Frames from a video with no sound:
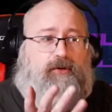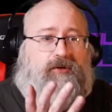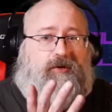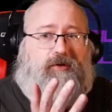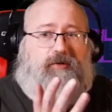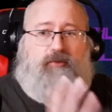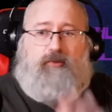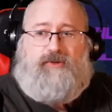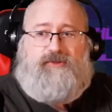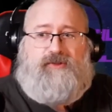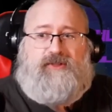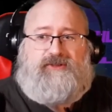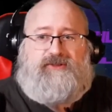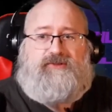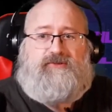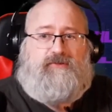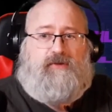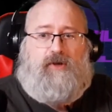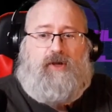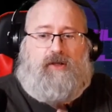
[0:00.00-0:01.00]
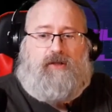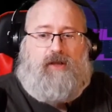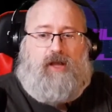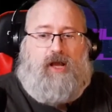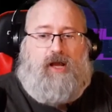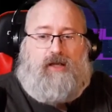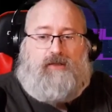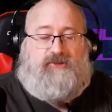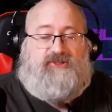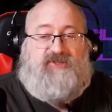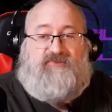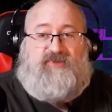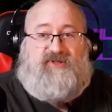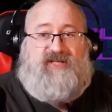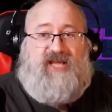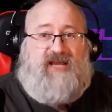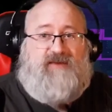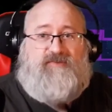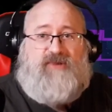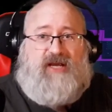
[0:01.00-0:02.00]
with this simple
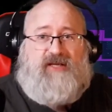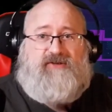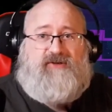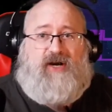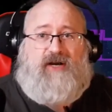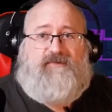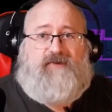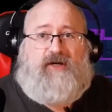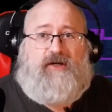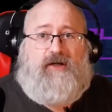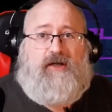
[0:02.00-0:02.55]
game, Night Driver,